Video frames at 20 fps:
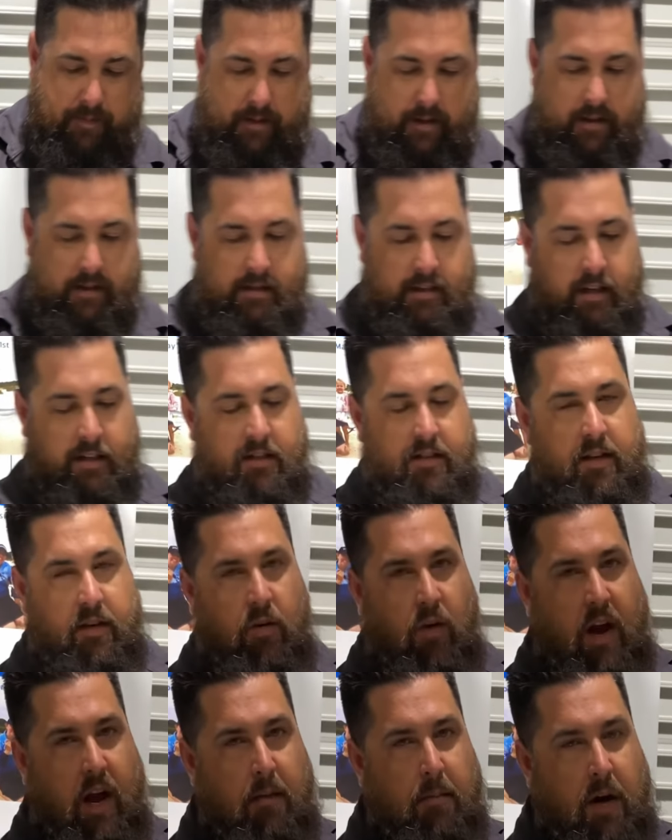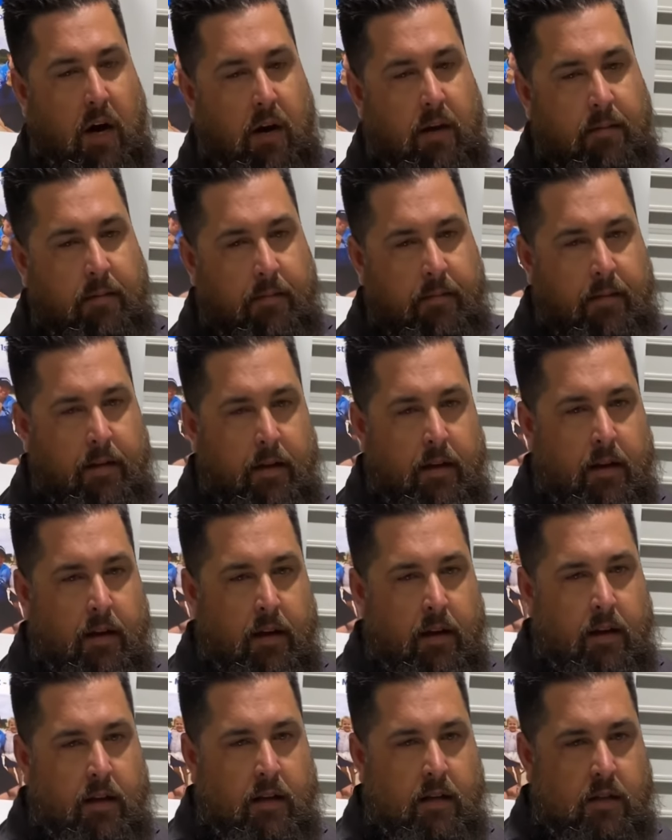60 grammer,
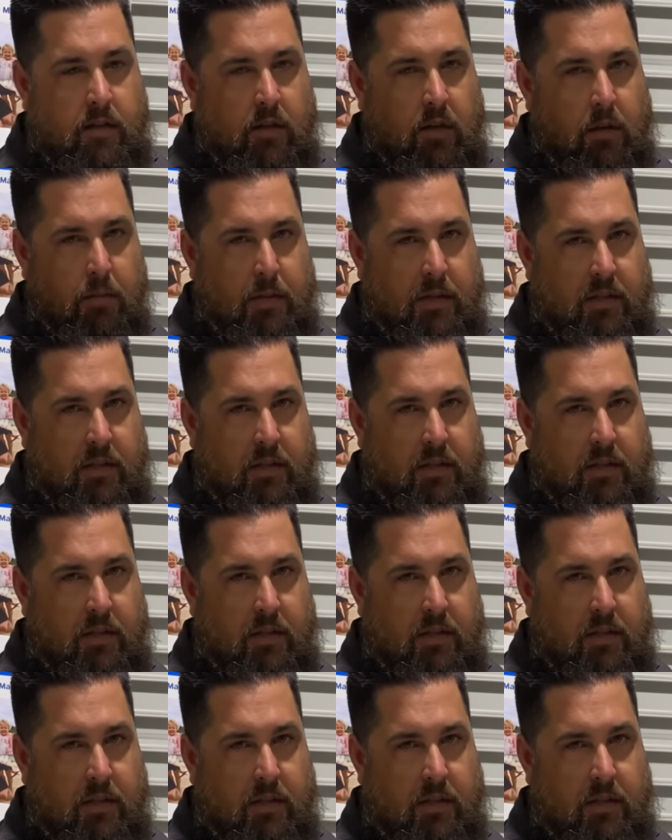super